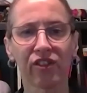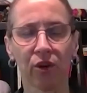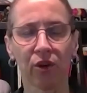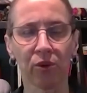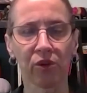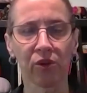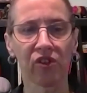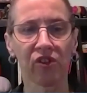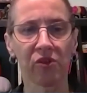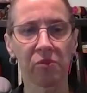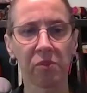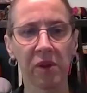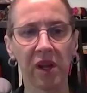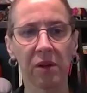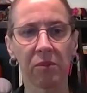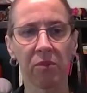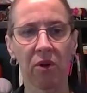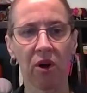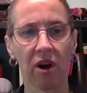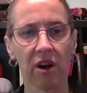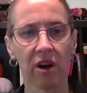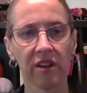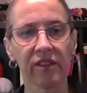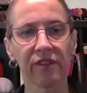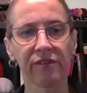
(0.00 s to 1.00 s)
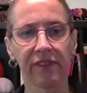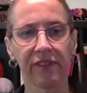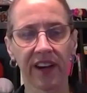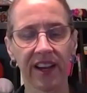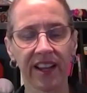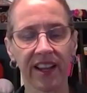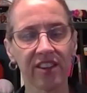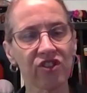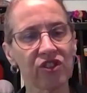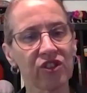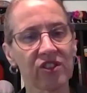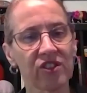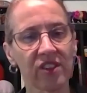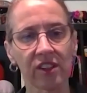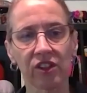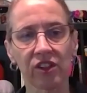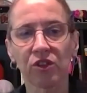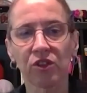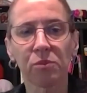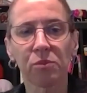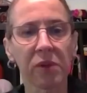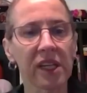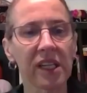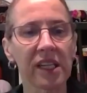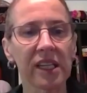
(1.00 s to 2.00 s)
always as being part of the financial sector
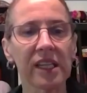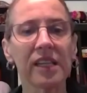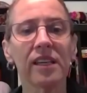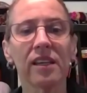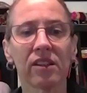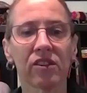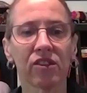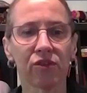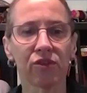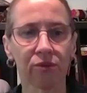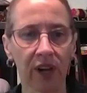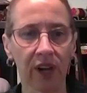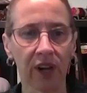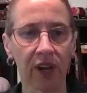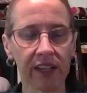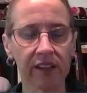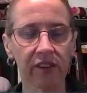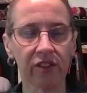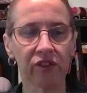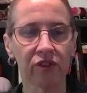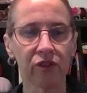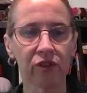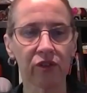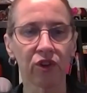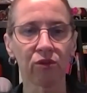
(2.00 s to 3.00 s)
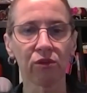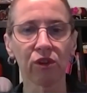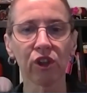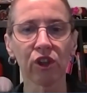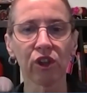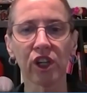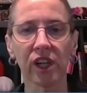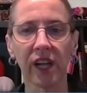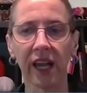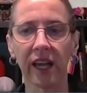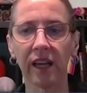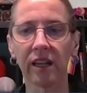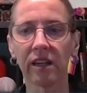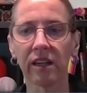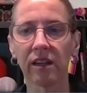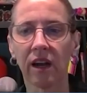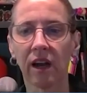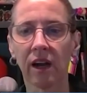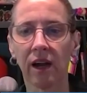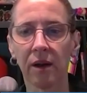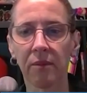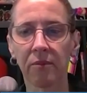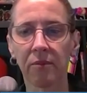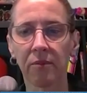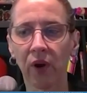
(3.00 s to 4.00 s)
but it is right so you look at
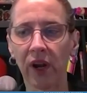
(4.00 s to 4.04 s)
um,